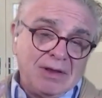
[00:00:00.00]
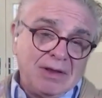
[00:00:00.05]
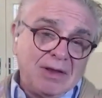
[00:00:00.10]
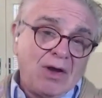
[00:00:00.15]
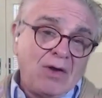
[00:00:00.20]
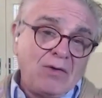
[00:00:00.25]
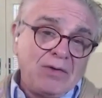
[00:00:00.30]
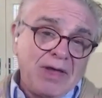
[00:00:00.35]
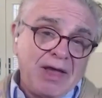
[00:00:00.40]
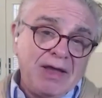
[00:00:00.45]

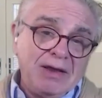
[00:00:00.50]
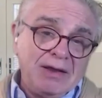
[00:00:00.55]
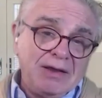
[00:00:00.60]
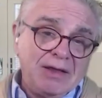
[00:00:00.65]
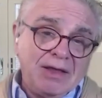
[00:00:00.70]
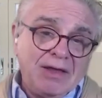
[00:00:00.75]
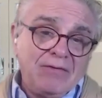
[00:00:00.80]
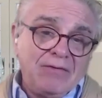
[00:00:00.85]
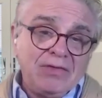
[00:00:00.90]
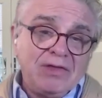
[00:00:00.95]
Okay,
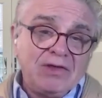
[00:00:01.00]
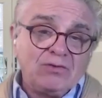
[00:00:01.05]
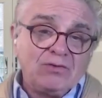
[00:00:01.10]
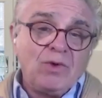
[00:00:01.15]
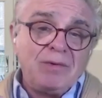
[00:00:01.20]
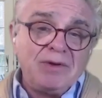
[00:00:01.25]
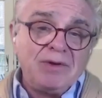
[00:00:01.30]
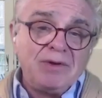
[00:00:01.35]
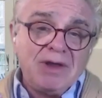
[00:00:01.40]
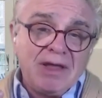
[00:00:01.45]
if this
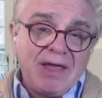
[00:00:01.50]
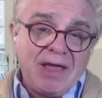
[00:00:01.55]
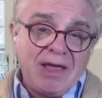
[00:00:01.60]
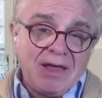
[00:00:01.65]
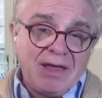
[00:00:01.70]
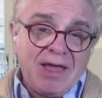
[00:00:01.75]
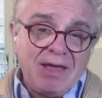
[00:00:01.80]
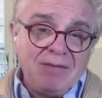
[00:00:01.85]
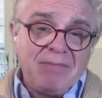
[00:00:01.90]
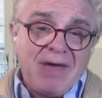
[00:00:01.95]
woman
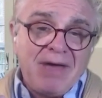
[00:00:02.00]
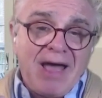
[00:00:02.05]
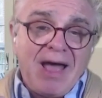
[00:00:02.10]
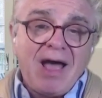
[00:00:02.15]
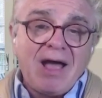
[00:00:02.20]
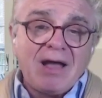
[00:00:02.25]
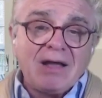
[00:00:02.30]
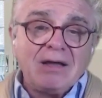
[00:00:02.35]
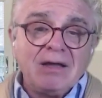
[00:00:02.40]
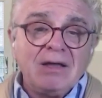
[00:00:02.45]
came
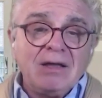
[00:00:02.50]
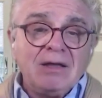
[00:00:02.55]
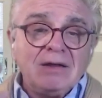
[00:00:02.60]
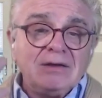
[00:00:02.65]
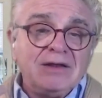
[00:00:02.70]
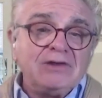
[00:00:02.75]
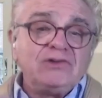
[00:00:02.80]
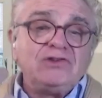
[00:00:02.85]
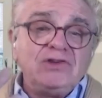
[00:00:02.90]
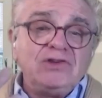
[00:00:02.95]
back,
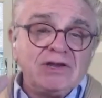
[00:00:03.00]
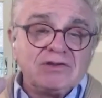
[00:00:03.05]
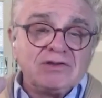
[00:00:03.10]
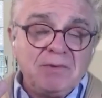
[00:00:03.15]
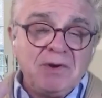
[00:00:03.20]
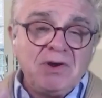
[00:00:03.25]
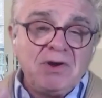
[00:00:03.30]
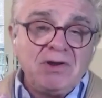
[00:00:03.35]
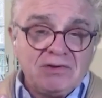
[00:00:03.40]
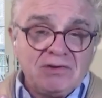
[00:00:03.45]
did she
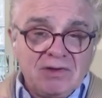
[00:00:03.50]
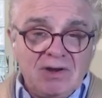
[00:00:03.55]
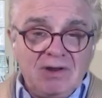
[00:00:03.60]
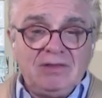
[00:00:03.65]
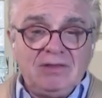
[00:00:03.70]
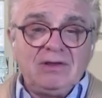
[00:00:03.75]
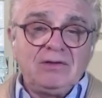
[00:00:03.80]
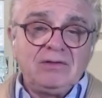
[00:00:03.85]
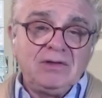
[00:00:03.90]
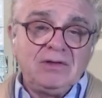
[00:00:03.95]
experience
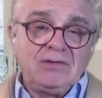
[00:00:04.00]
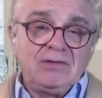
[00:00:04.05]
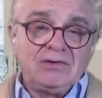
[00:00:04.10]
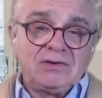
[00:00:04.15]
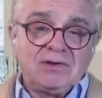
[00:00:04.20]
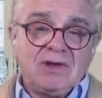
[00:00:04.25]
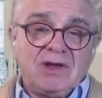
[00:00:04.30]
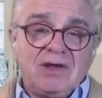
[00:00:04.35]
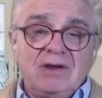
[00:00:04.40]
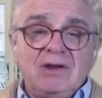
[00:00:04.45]
anything on the other
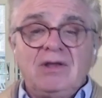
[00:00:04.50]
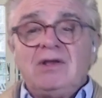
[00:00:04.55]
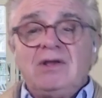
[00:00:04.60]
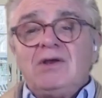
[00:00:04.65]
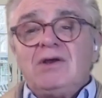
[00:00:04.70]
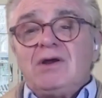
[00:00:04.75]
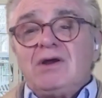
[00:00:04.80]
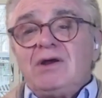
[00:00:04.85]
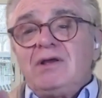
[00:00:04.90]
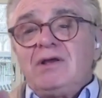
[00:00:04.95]
side?
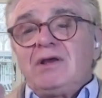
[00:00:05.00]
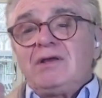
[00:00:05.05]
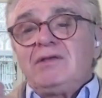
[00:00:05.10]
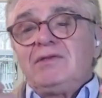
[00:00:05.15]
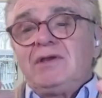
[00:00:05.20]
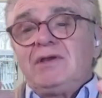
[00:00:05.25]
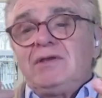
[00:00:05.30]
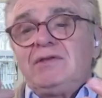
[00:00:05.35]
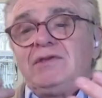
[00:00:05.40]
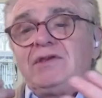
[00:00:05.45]

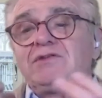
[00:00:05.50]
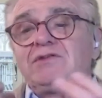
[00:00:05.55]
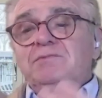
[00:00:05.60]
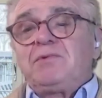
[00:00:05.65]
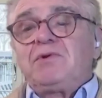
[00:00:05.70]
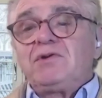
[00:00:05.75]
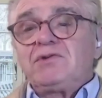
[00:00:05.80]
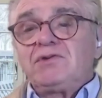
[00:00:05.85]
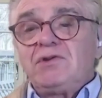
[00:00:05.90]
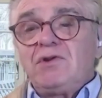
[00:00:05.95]
This
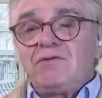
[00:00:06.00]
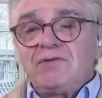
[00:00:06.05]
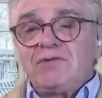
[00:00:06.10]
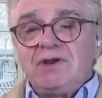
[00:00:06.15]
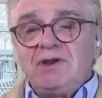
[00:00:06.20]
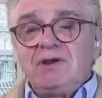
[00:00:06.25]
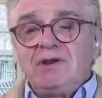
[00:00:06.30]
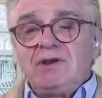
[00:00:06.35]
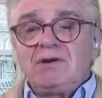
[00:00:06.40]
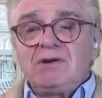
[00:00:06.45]
person over
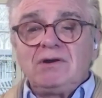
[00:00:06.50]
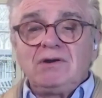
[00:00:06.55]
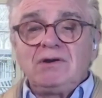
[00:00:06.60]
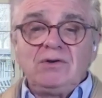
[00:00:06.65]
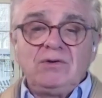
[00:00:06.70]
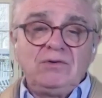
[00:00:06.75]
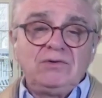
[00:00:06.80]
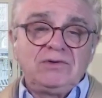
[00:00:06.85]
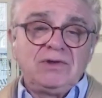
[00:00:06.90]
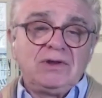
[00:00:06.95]
here
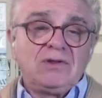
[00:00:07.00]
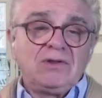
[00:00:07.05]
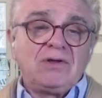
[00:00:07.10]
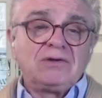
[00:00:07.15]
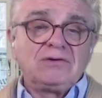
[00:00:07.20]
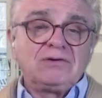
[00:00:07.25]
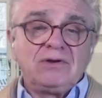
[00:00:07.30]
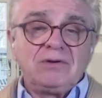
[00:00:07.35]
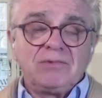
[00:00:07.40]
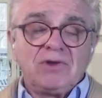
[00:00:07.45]
who's in
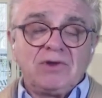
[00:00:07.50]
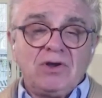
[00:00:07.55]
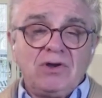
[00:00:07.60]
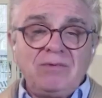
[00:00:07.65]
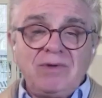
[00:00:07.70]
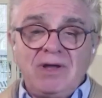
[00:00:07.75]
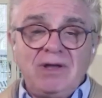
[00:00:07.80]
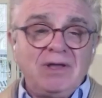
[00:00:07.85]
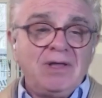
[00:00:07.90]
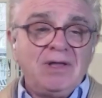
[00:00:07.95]
long-term
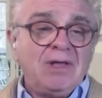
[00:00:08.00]
coma,